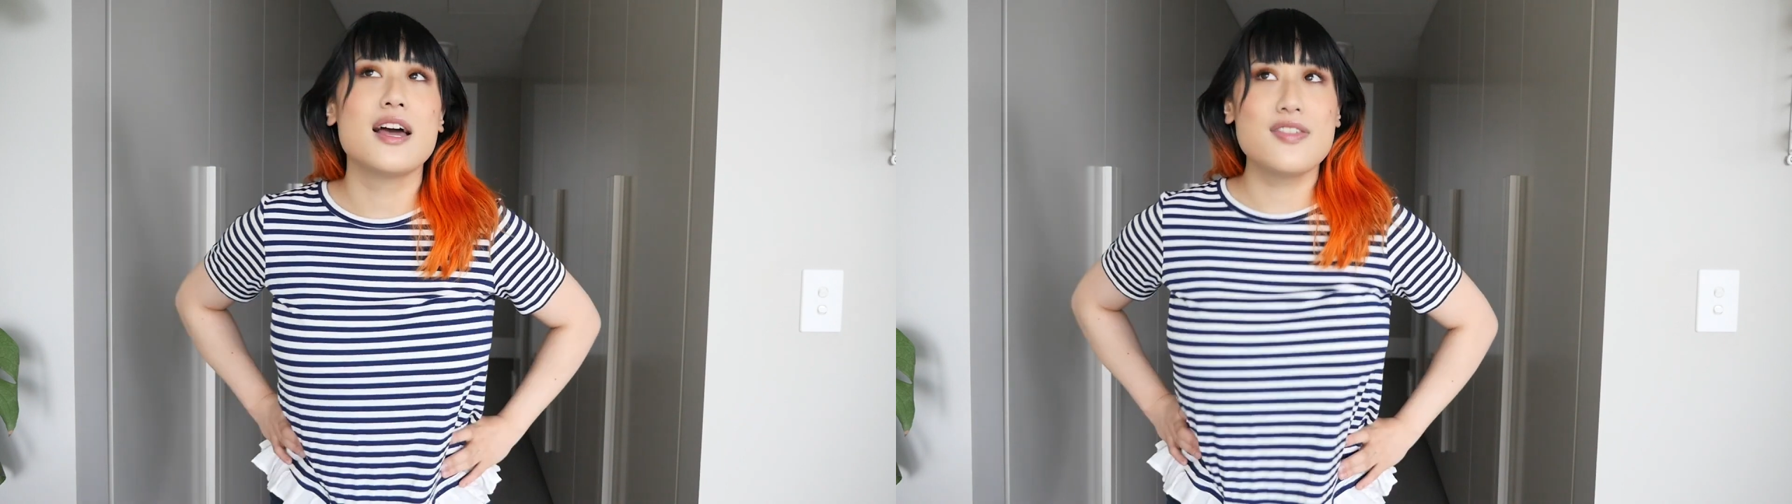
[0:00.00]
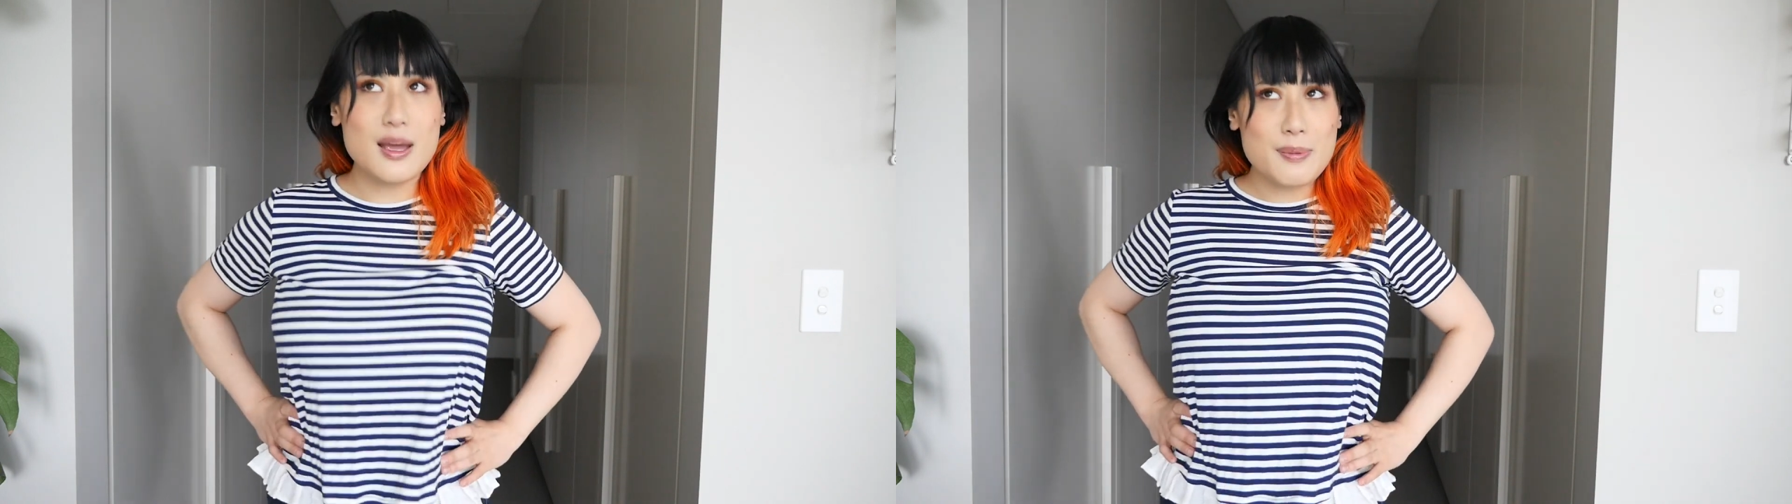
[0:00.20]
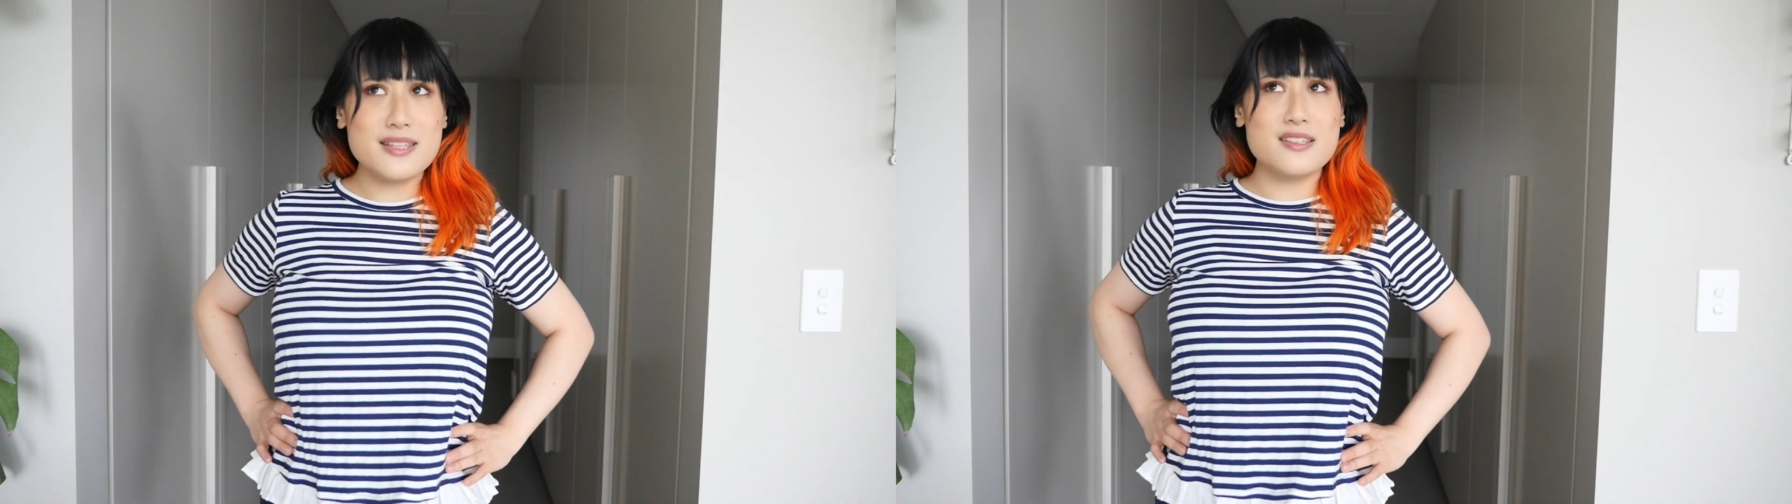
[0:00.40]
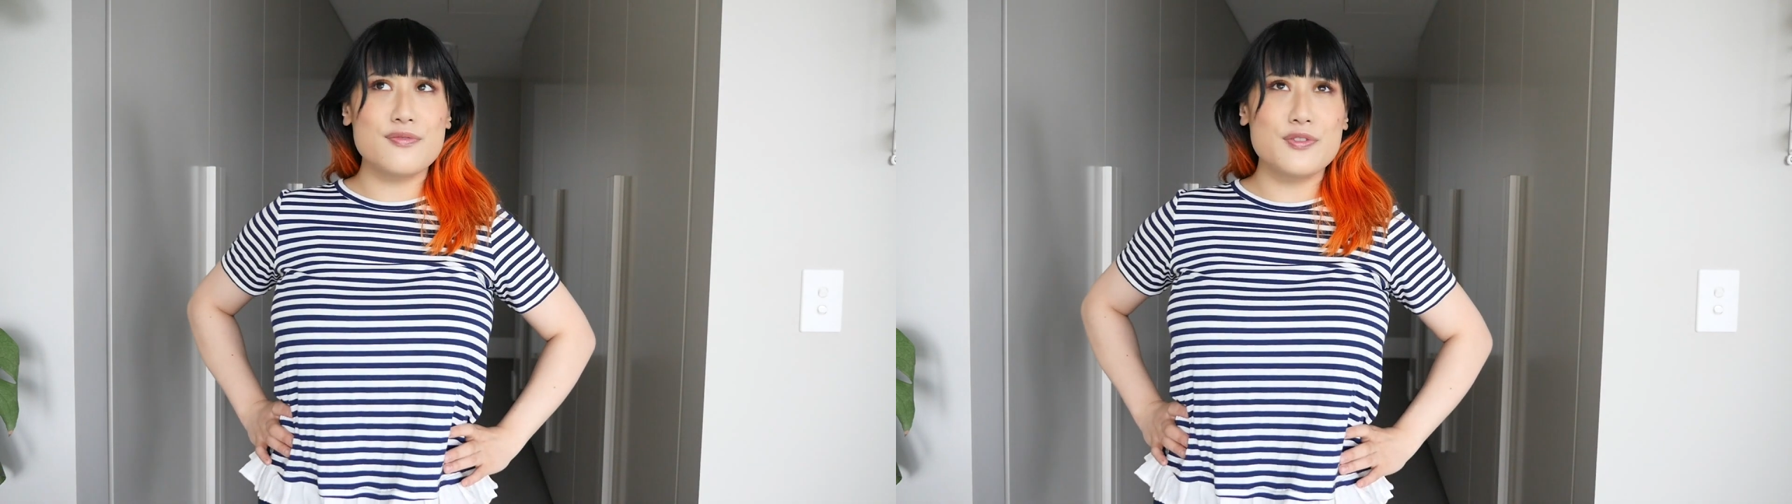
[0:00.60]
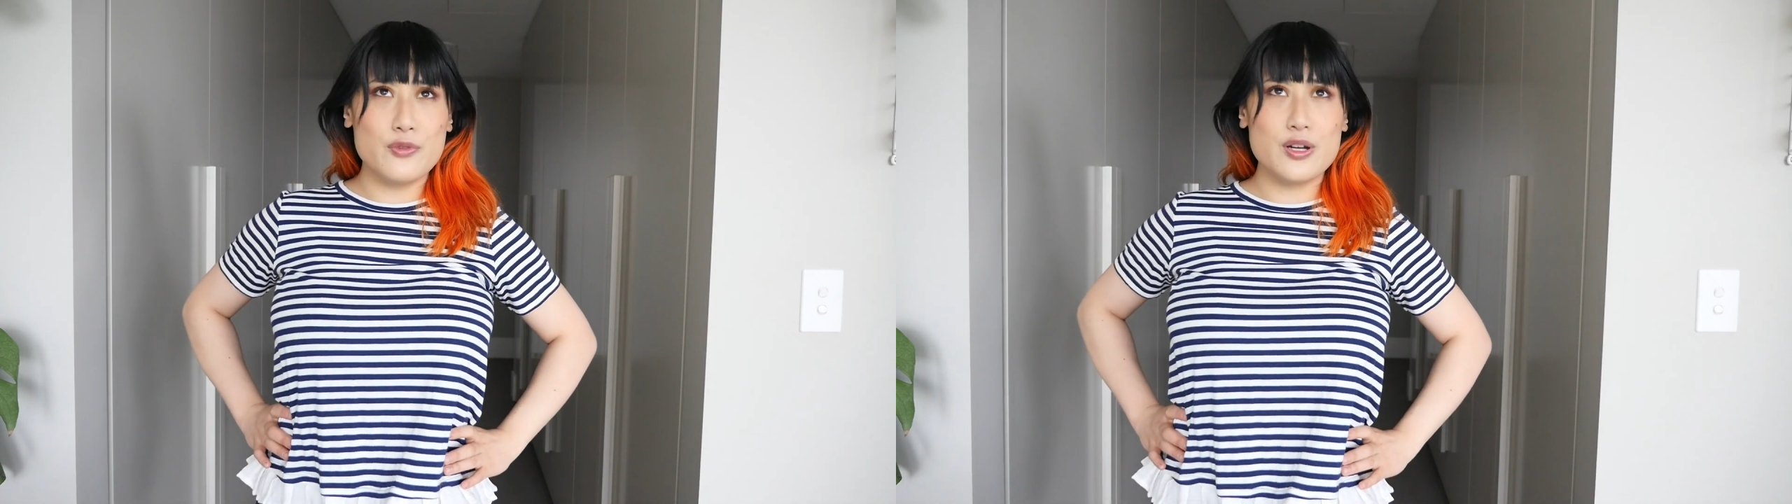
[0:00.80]
I think I picked this
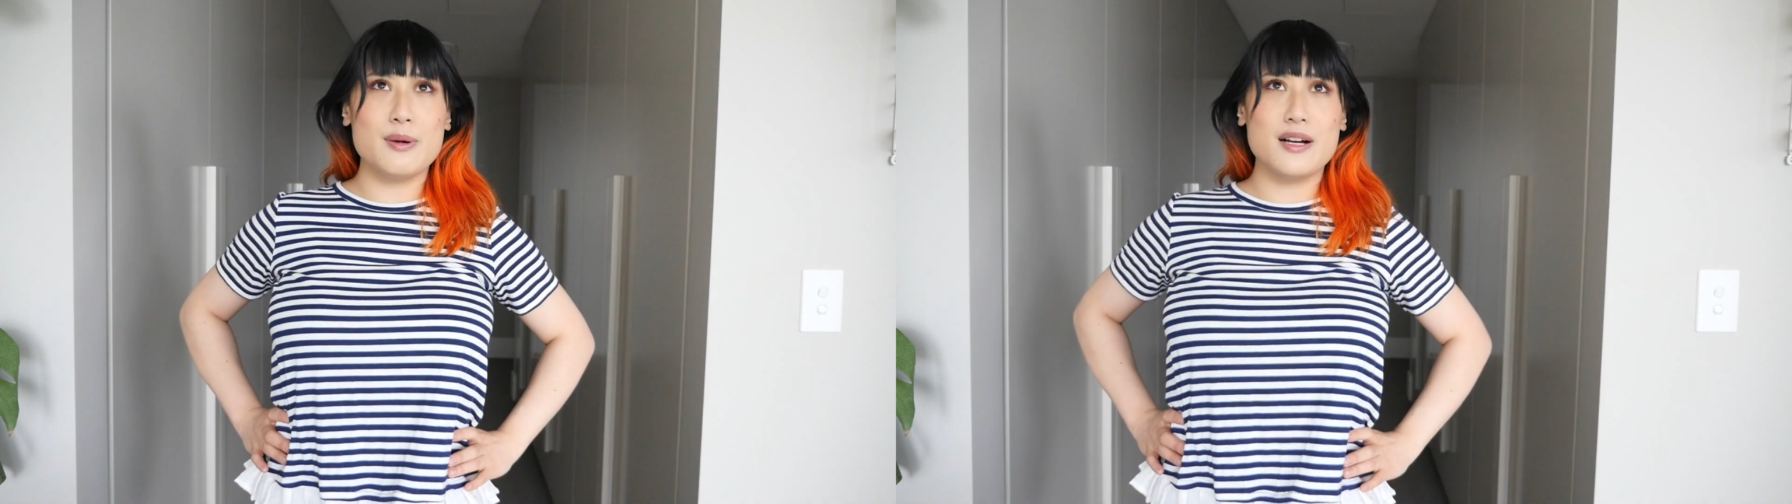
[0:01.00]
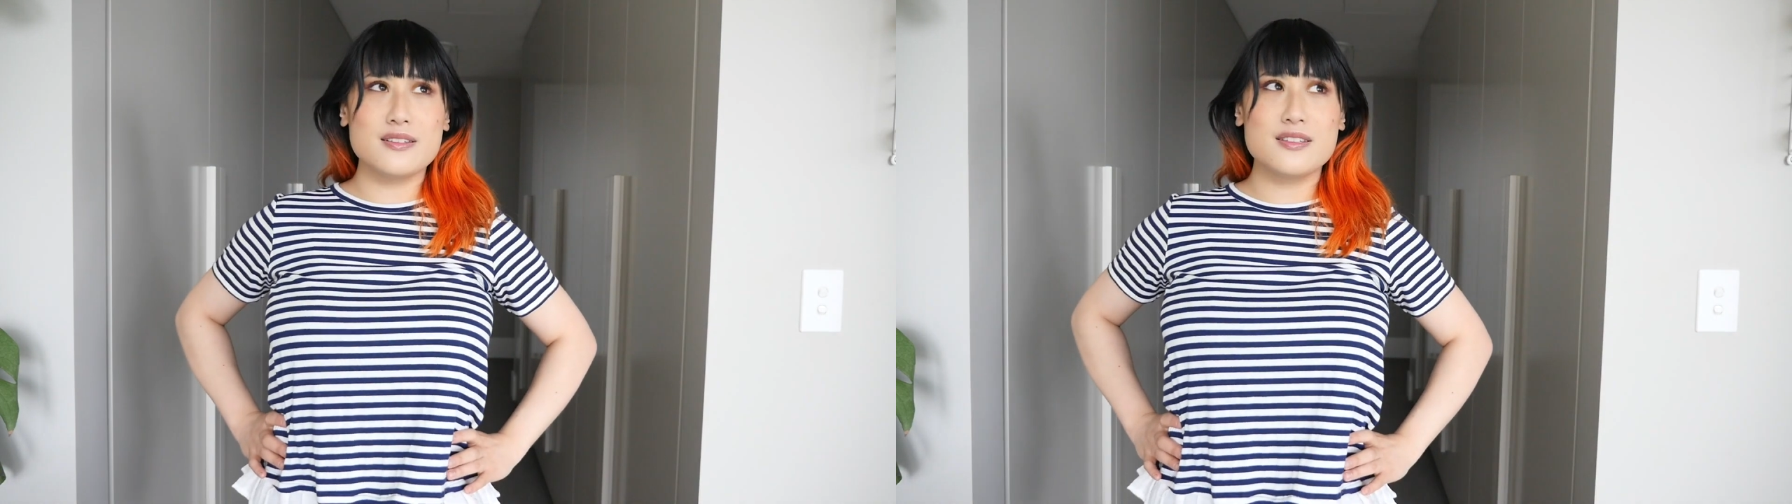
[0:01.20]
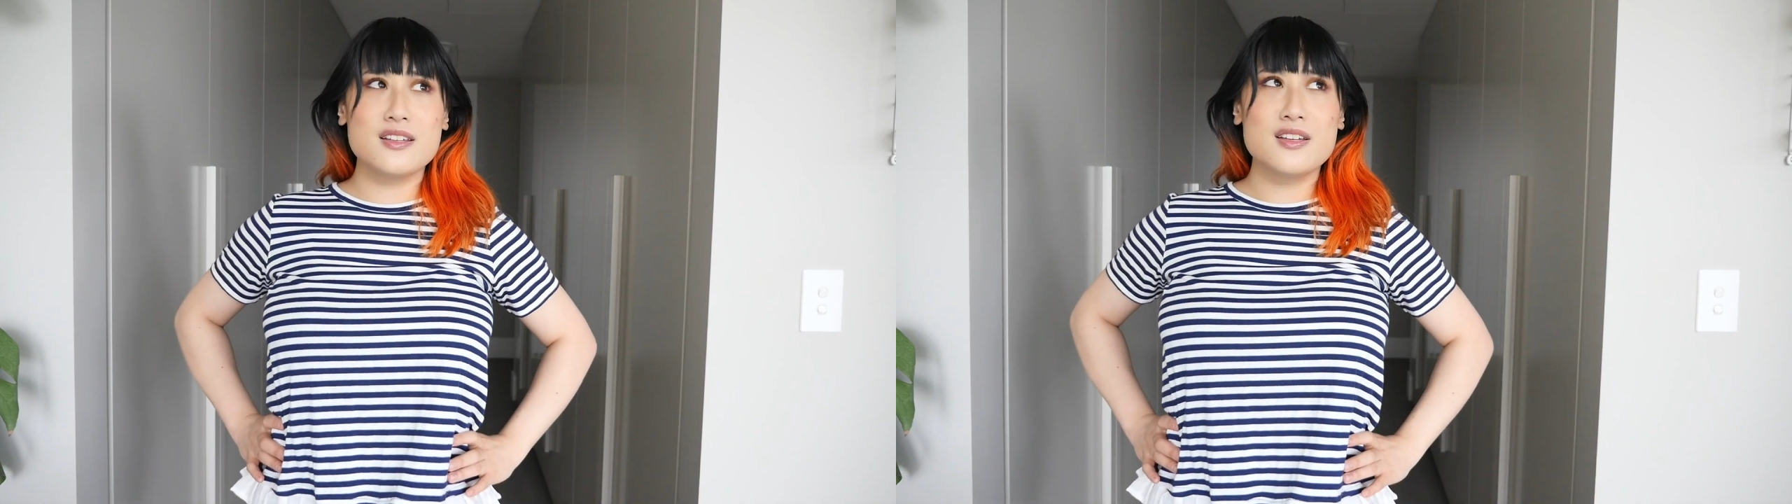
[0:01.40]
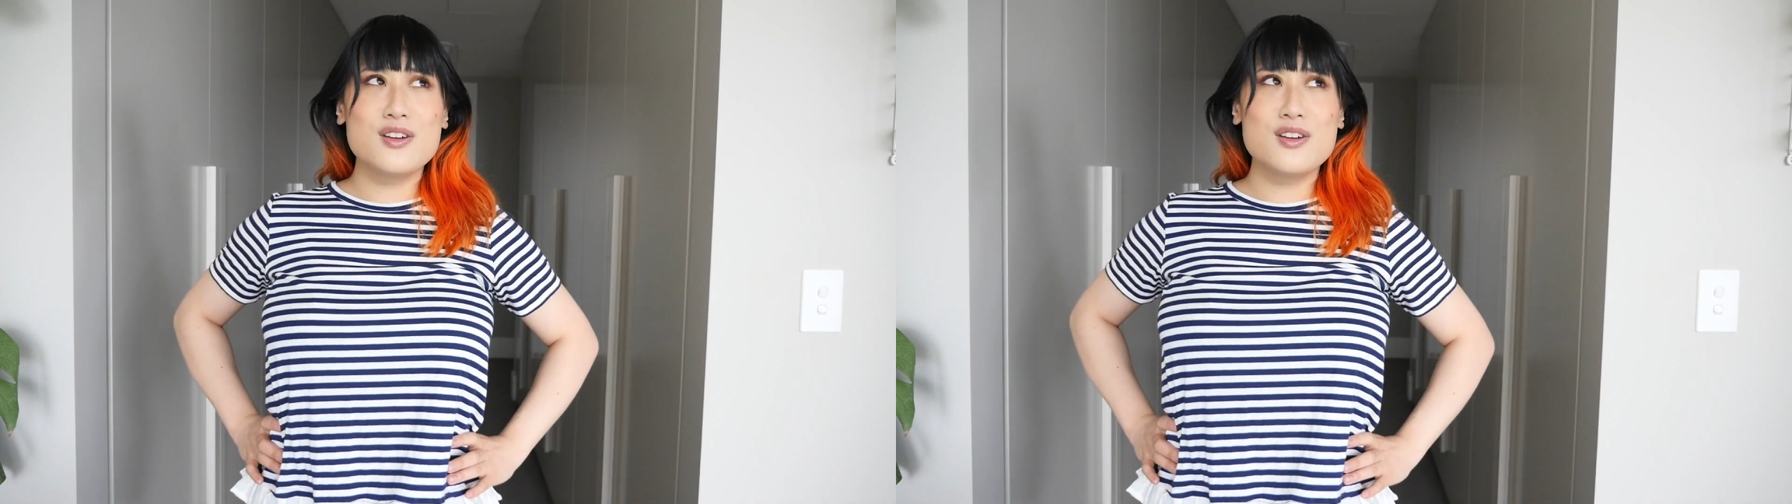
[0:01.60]
up for 40 bucks,